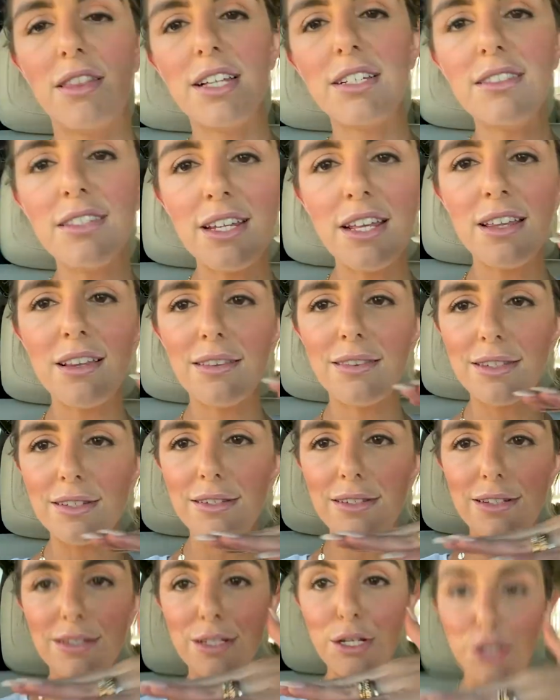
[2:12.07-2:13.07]
Let's say that
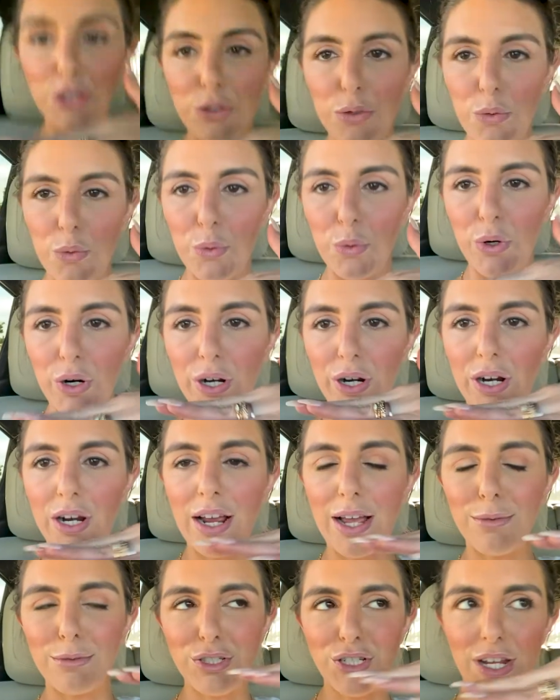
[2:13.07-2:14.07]
this is your,
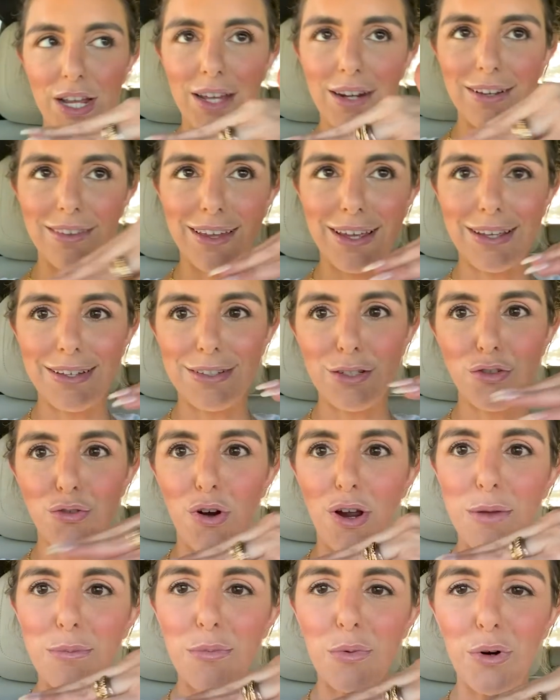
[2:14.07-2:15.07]
I wish I had a
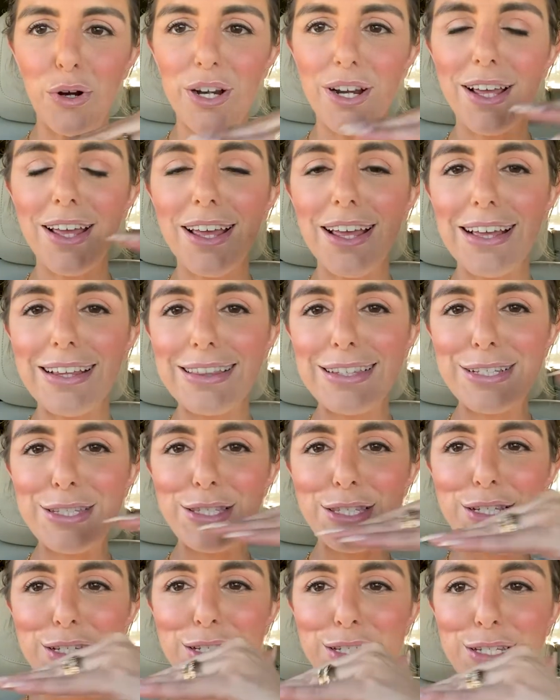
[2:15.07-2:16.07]
drawing board.
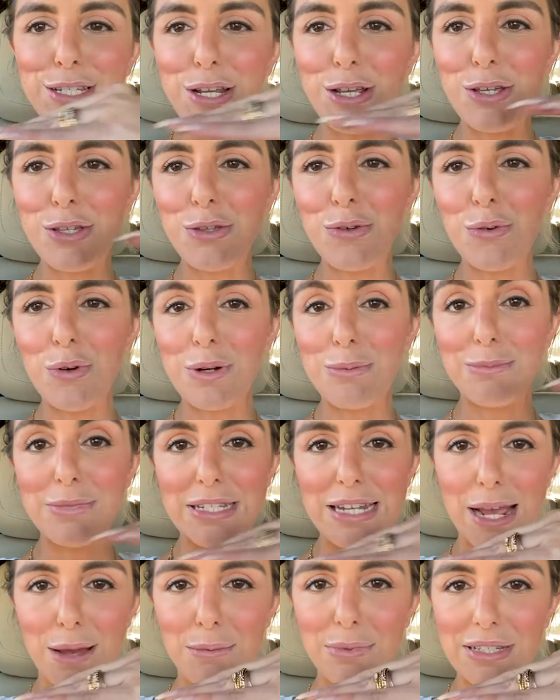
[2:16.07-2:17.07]
This is your
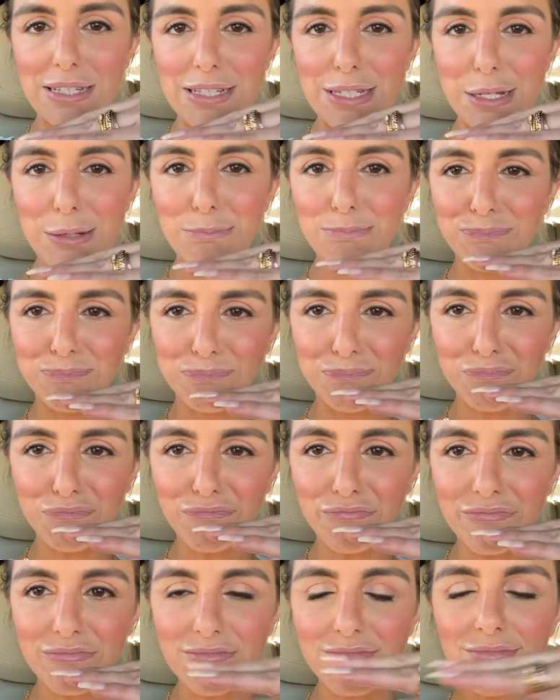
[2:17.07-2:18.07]
metabolism,
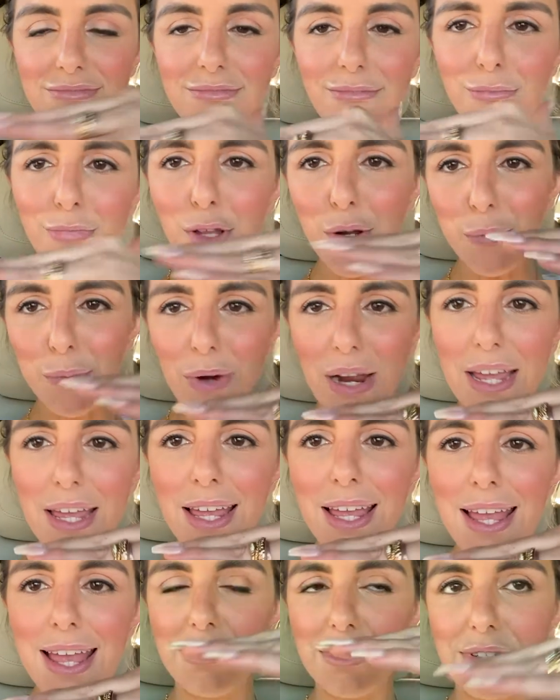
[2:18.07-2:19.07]

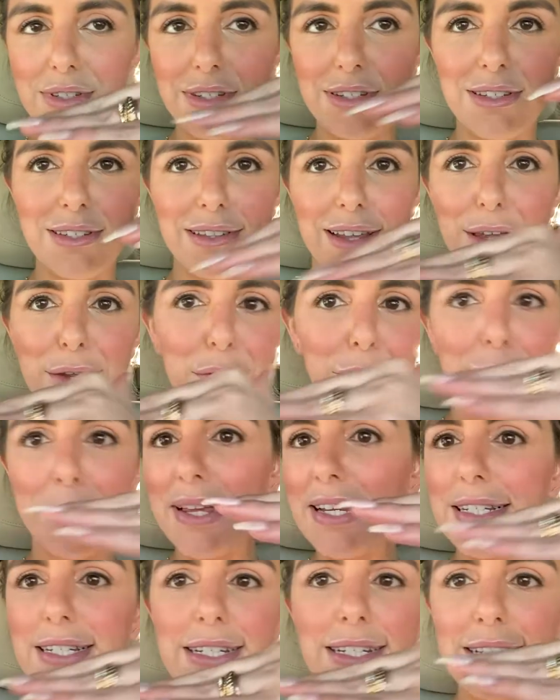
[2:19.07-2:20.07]
right? This is like your
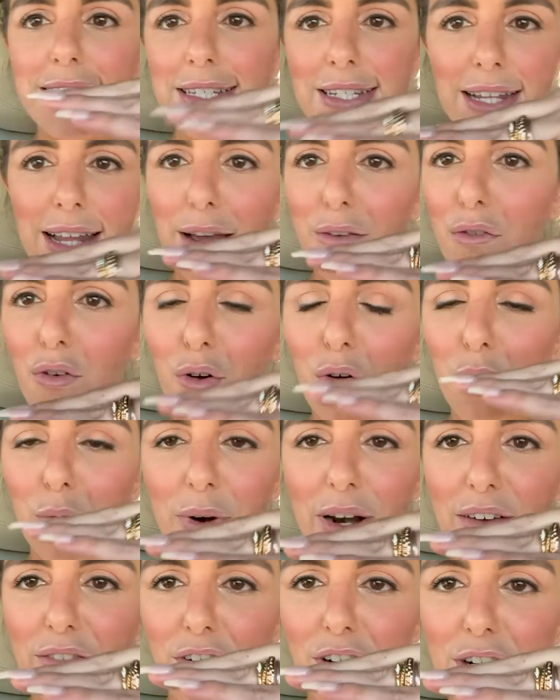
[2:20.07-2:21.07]
maintenance level,
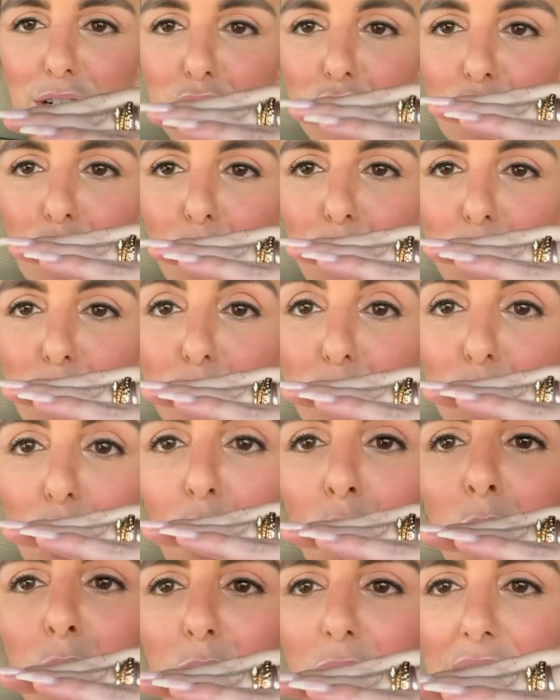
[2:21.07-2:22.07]
whatever. So you
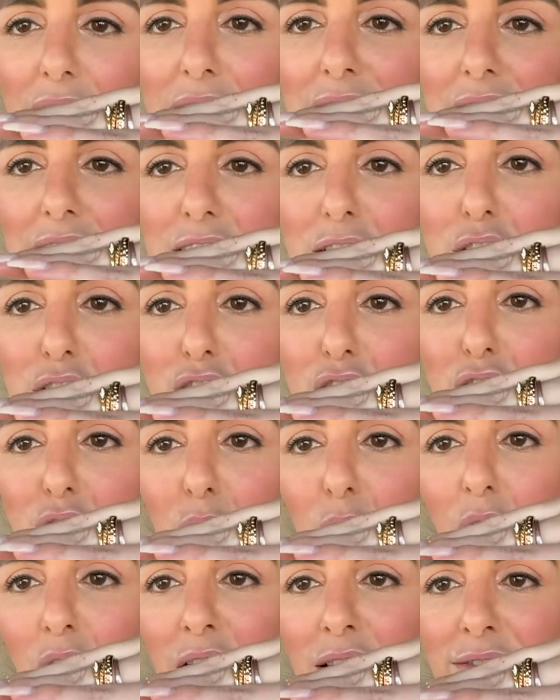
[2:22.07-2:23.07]
lower it.
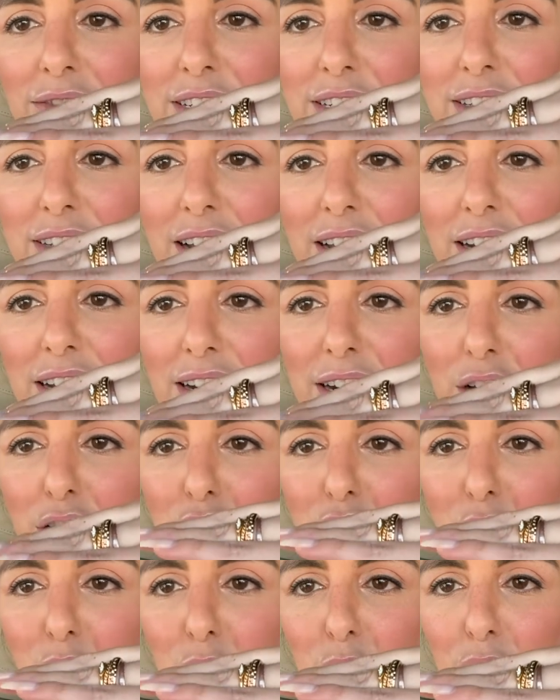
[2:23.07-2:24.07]
So all of a sudden
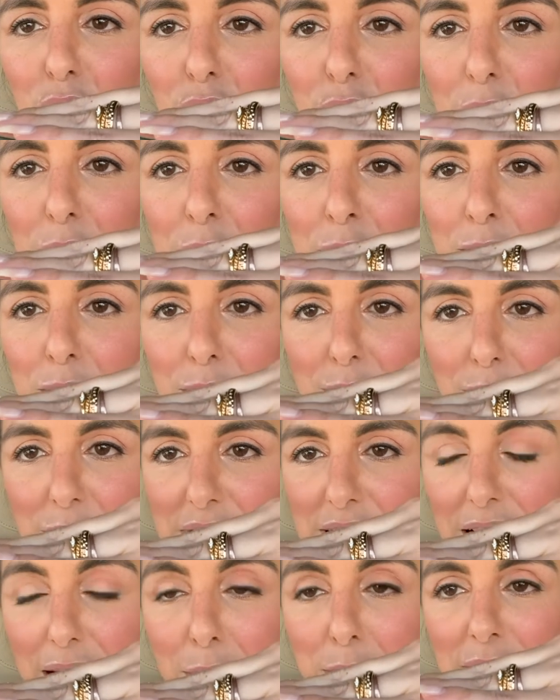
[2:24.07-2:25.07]
your
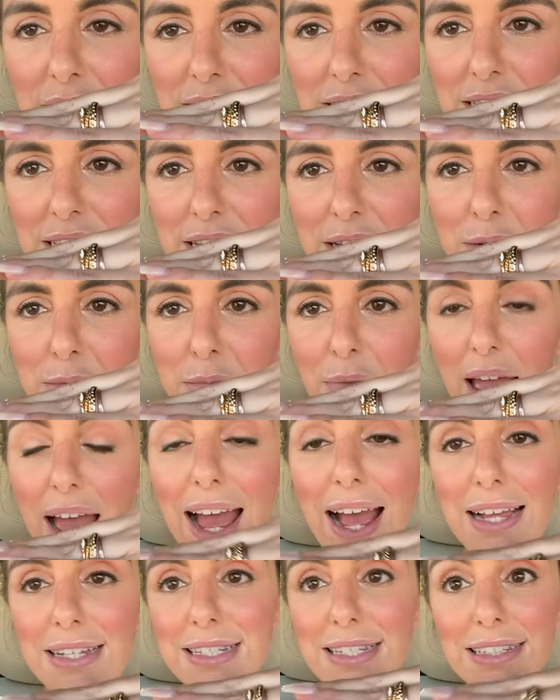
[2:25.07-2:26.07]
metabolism
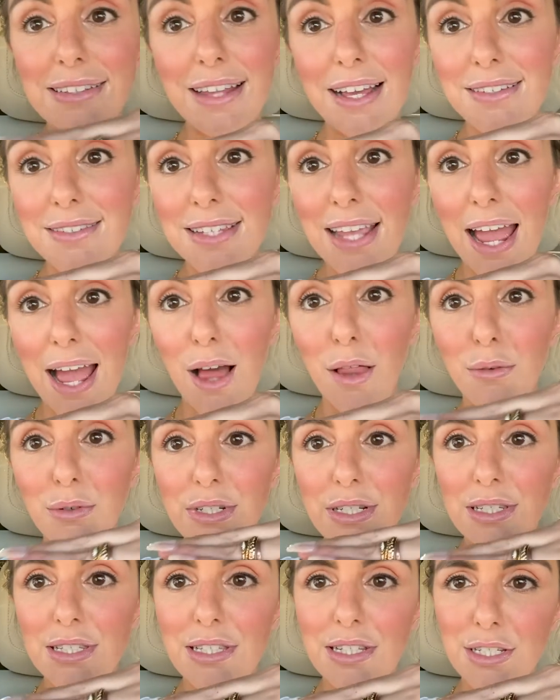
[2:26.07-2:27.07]
has less
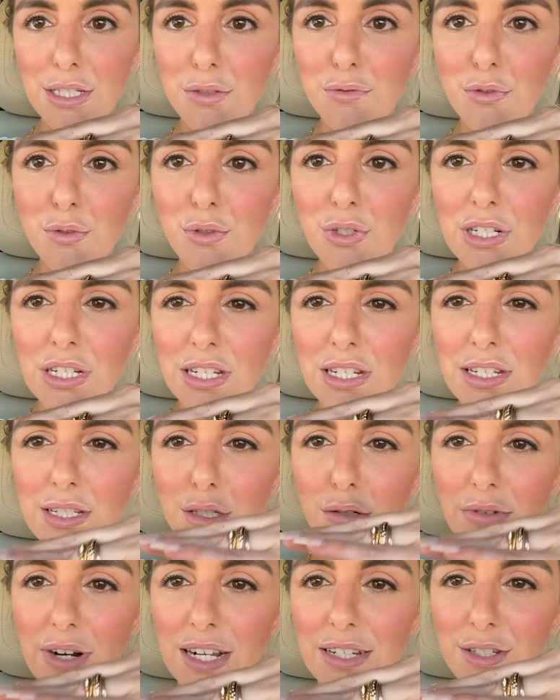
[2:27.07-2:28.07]
calories, less food to
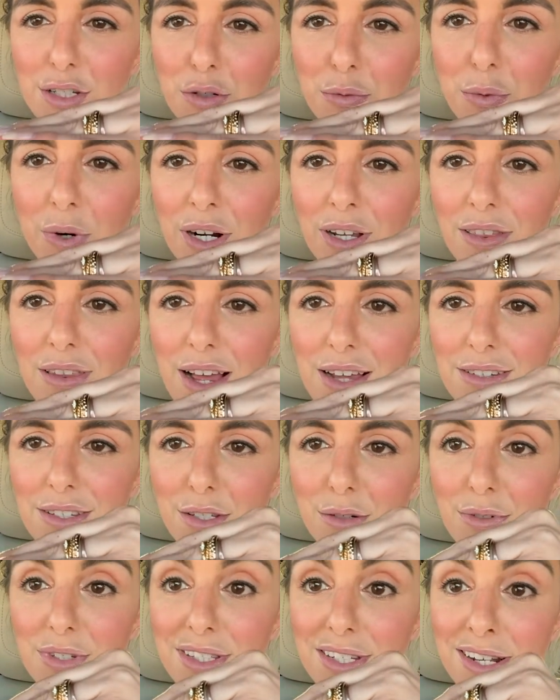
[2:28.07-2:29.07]
eat. So it has to work less.
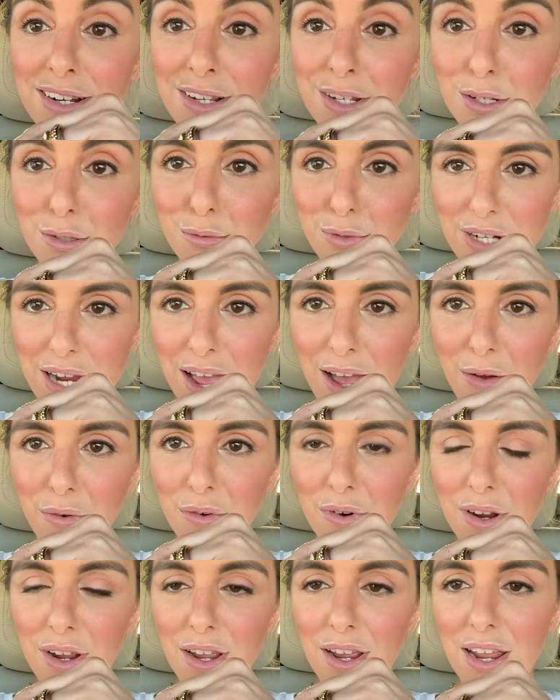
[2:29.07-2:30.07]
So it's going to go
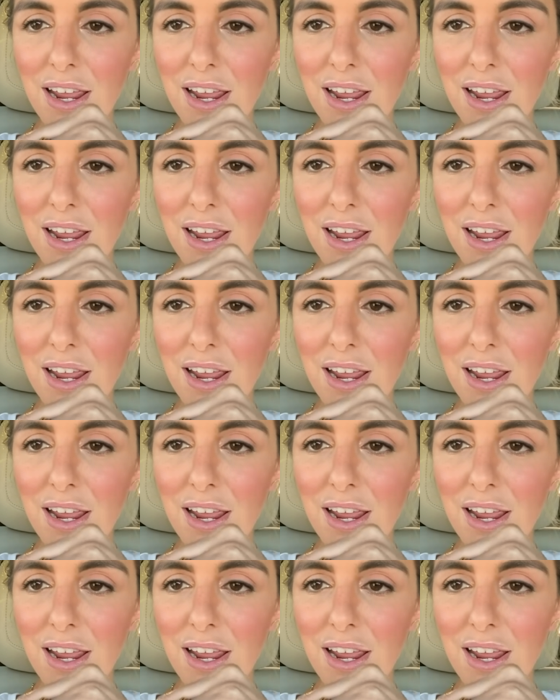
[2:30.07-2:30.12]
down.